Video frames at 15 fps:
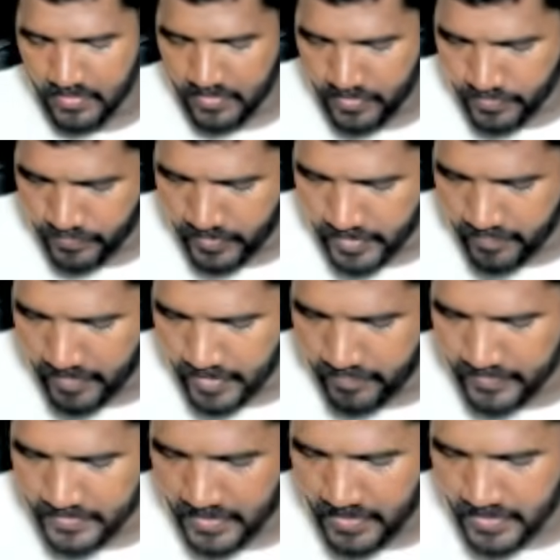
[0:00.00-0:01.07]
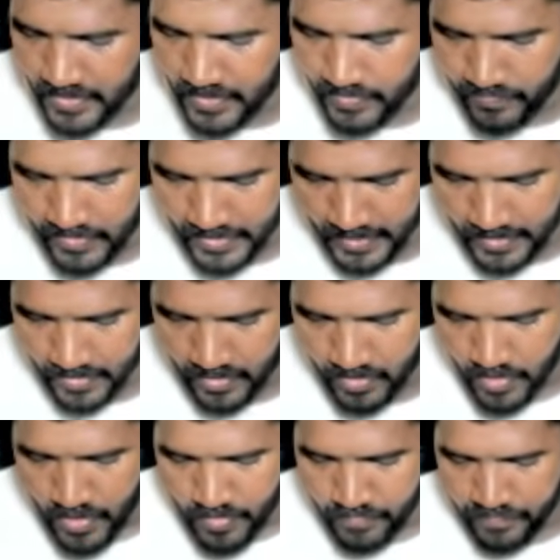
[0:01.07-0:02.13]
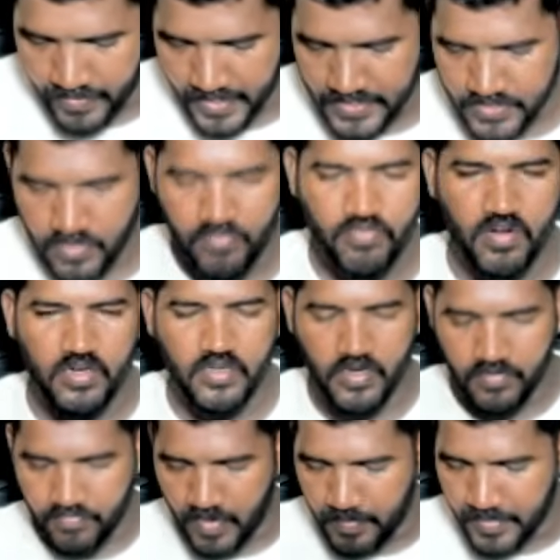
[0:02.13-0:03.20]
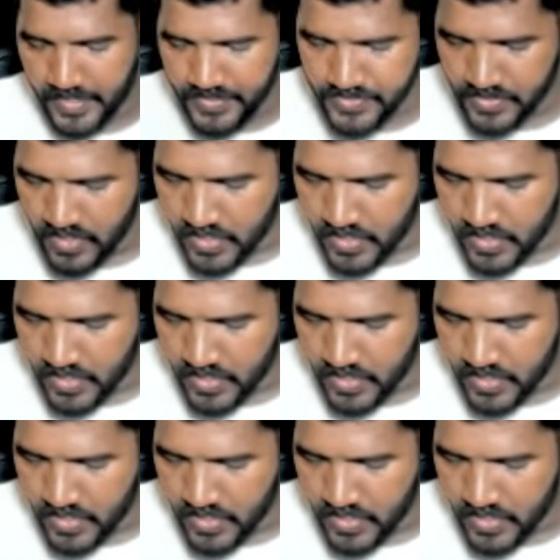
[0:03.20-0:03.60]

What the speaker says: If you divide with 100, you will get a fraction of non-conformities.